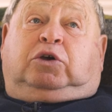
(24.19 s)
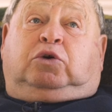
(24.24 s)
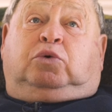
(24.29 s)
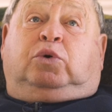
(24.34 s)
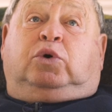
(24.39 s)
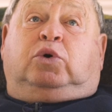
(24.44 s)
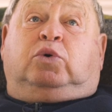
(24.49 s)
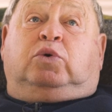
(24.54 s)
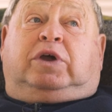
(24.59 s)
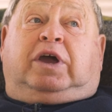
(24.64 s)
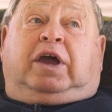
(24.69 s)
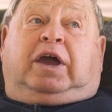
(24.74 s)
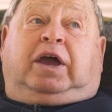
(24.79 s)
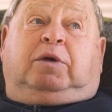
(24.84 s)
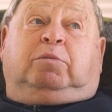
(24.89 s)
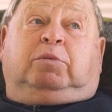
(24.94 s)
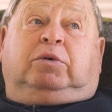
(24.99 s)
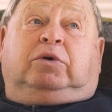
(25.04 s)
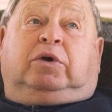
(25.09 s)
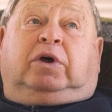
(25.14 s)
The crew
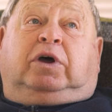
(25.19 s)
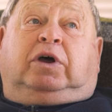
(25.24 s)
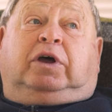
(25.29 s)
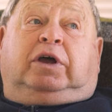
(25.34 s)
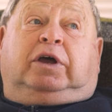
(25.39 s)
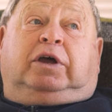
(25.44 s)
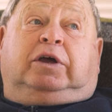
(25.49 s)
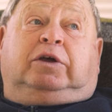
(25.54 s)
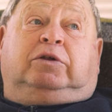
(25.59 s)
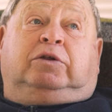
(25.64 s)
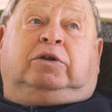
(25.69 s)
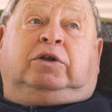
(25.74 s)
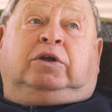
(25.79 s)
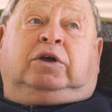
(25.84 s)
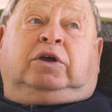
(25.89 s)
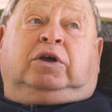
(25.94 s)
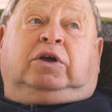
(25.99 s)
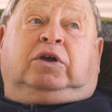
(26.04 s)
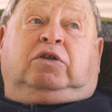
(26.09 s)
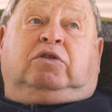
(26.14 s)
came and
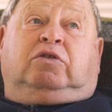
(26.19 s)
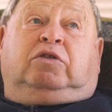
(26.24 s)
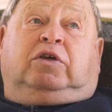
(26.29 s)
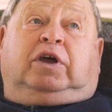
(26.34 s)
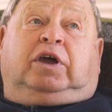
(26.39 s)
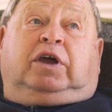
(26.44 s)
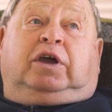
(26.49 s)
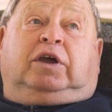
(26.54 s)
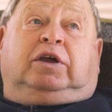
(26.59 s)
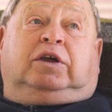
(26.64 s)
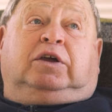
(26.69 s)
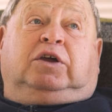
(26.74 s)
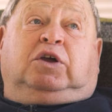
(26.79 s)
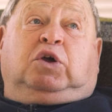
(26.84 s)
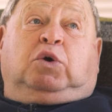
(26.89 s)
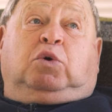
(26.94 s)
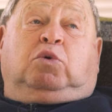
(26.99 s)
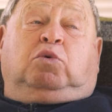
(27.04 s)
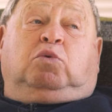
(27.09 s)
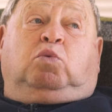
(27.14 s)
they
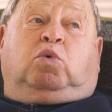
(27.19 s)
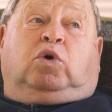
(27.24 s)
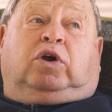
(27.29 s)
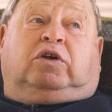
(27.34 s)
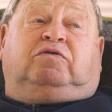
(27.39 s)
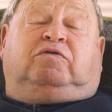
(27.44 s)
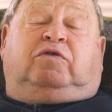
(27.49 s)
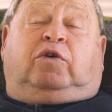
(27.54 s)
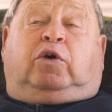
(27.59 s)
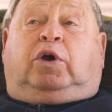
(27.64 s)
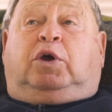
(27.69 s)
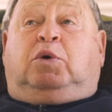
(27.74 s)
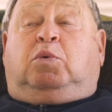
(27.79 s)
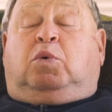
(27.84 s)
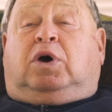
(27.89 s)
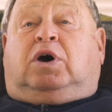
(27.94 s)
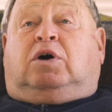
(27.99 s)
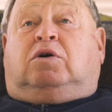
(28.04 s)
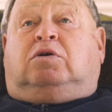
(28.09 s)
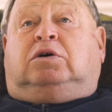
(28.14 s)
worked very
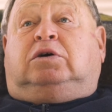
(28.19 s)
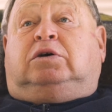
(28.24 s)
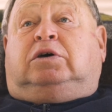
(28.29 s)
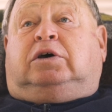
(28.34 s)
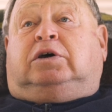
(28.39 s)
well.